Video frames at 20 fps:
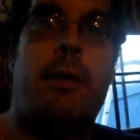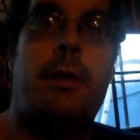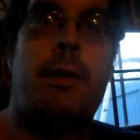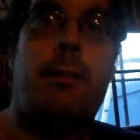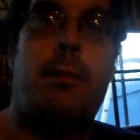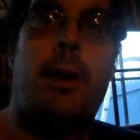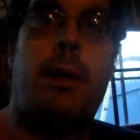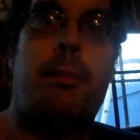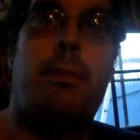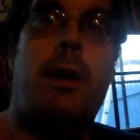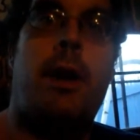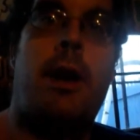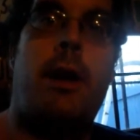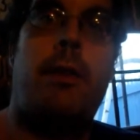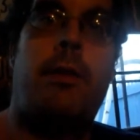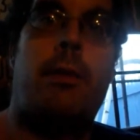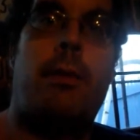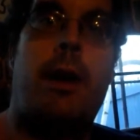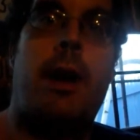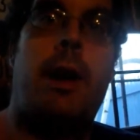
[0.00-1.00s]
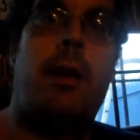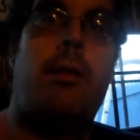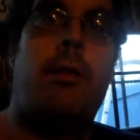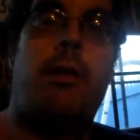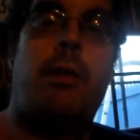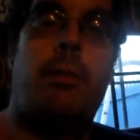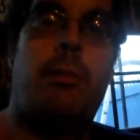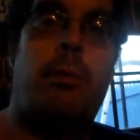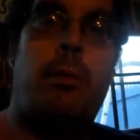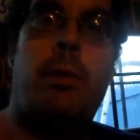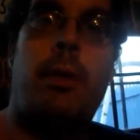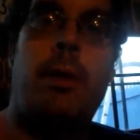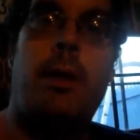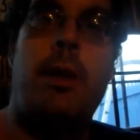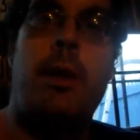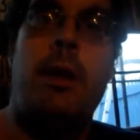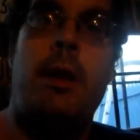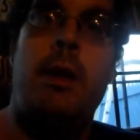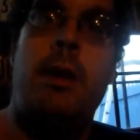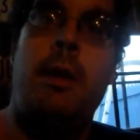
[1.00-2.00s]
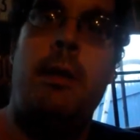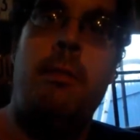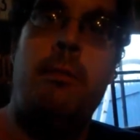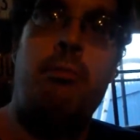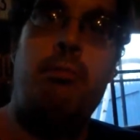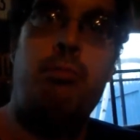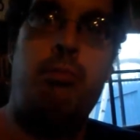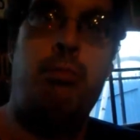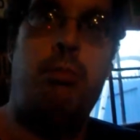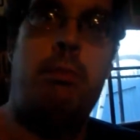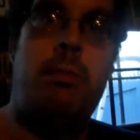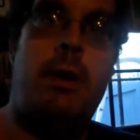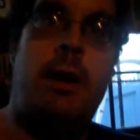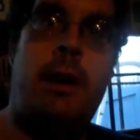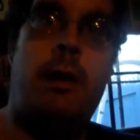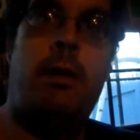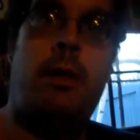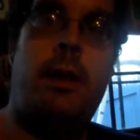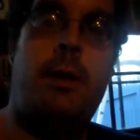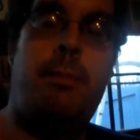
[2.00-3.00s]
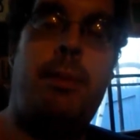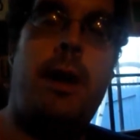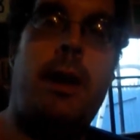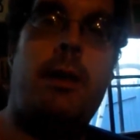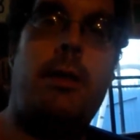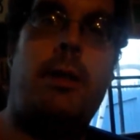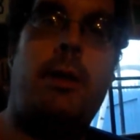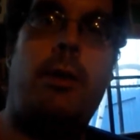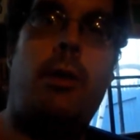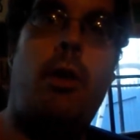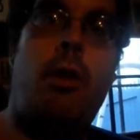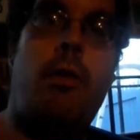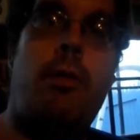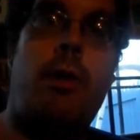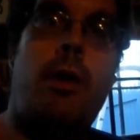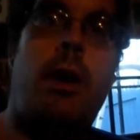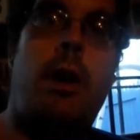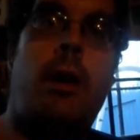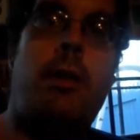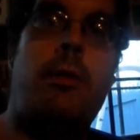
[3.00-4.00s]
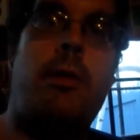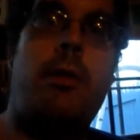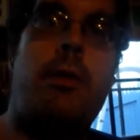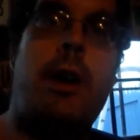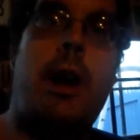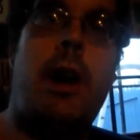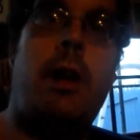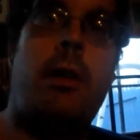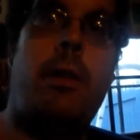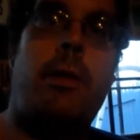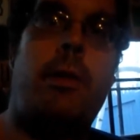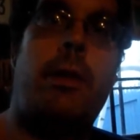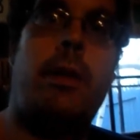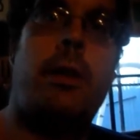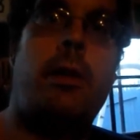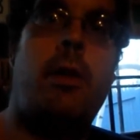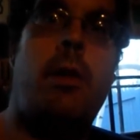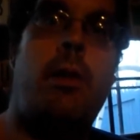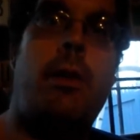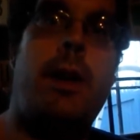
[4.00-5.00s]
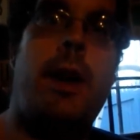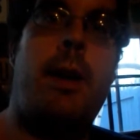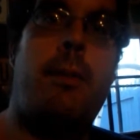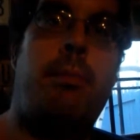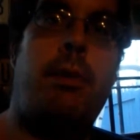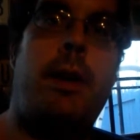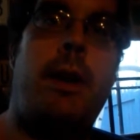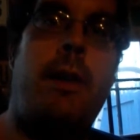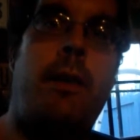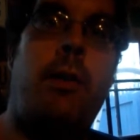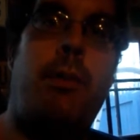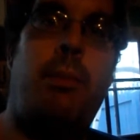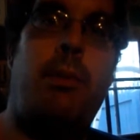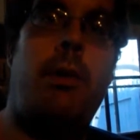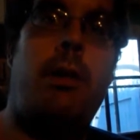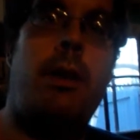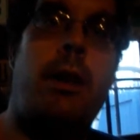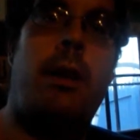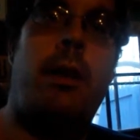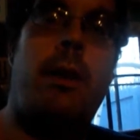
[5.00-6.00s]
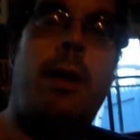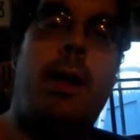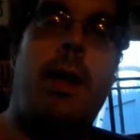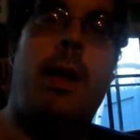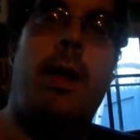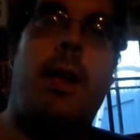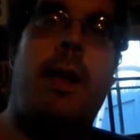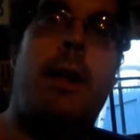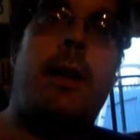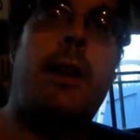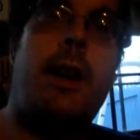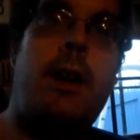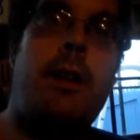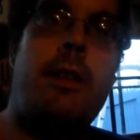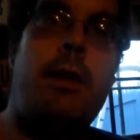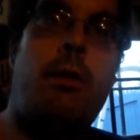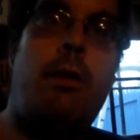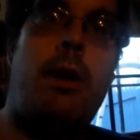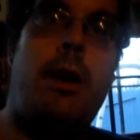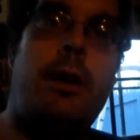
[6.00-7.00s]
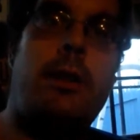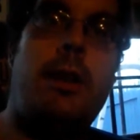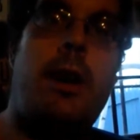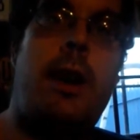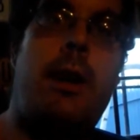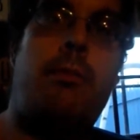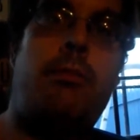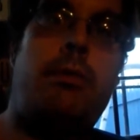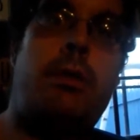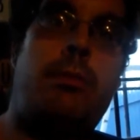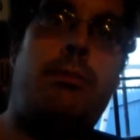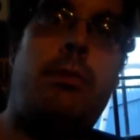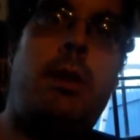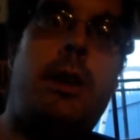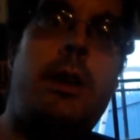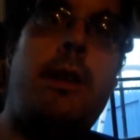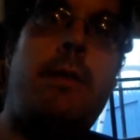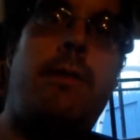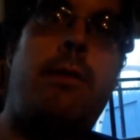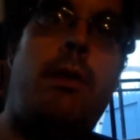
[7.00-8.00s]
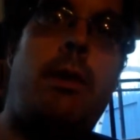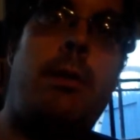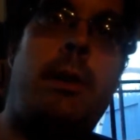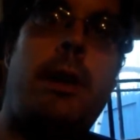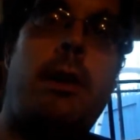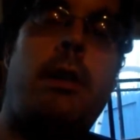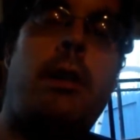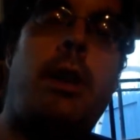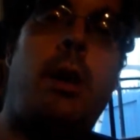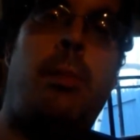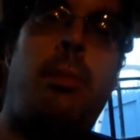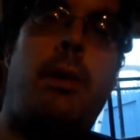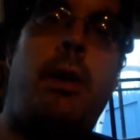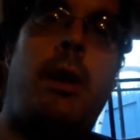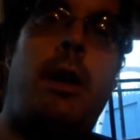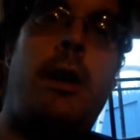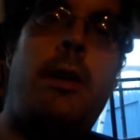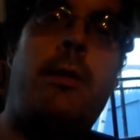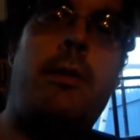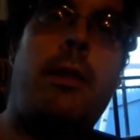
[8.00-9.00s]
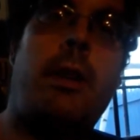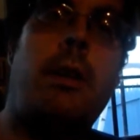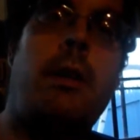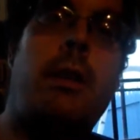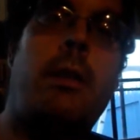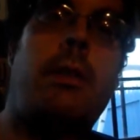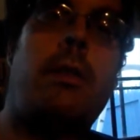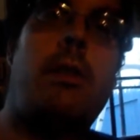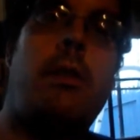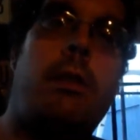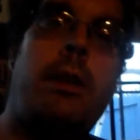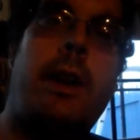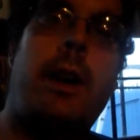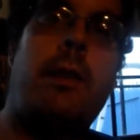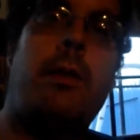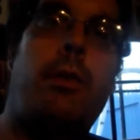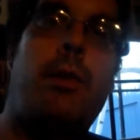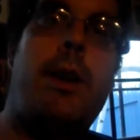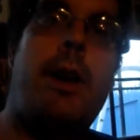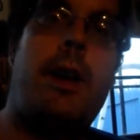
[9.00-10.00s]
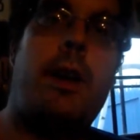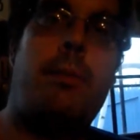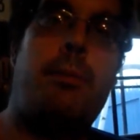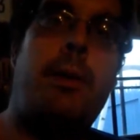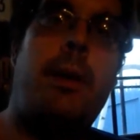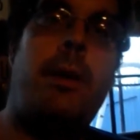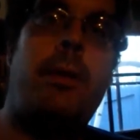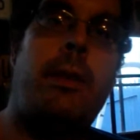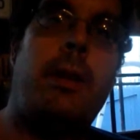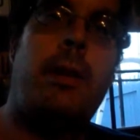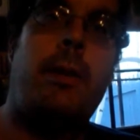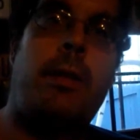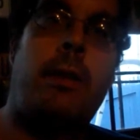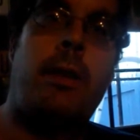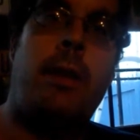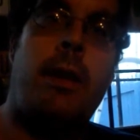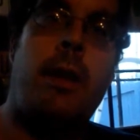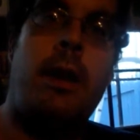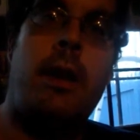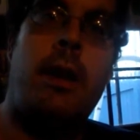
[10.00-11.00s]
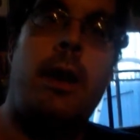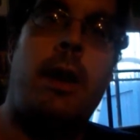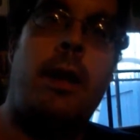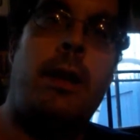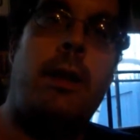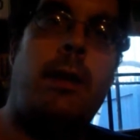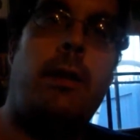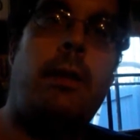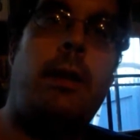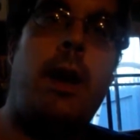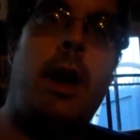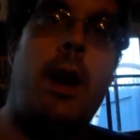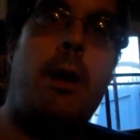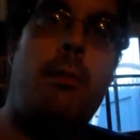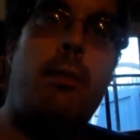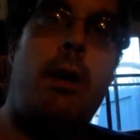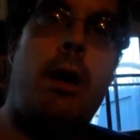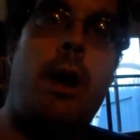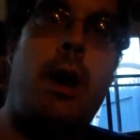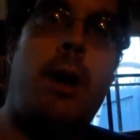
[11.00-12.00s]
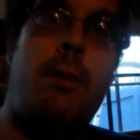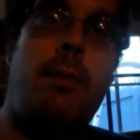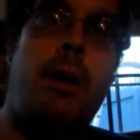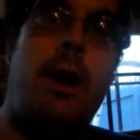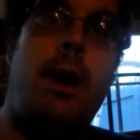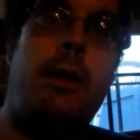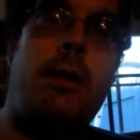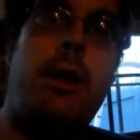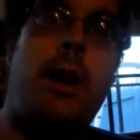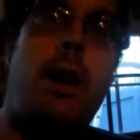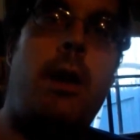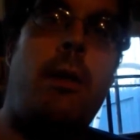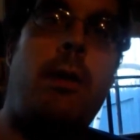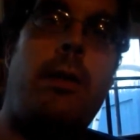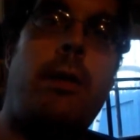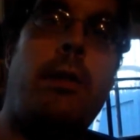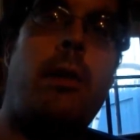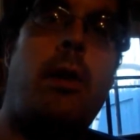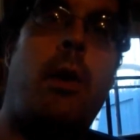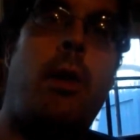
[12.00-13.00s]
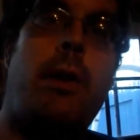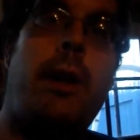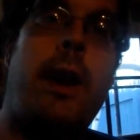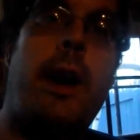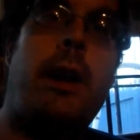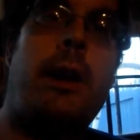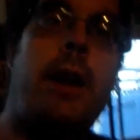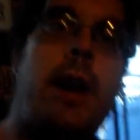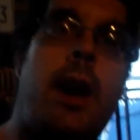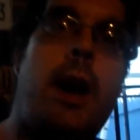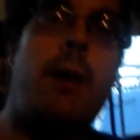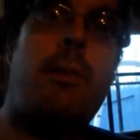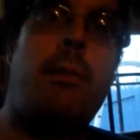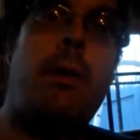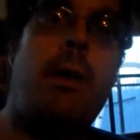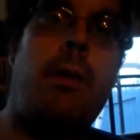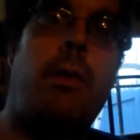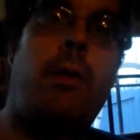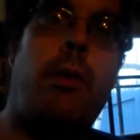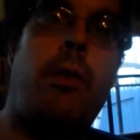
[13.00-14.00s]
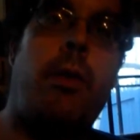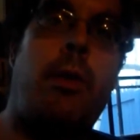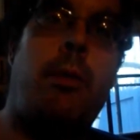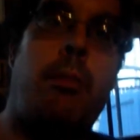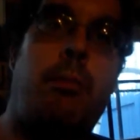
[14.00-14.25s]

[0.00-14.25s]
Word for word: within my price range. I only paid a little over one hundred dollars for the Kodak Play Sport. Now they want a lot more money for them, like a couple hundred, because Kodak's way out of business. This camera I'm on now is a Kodak camera. It's,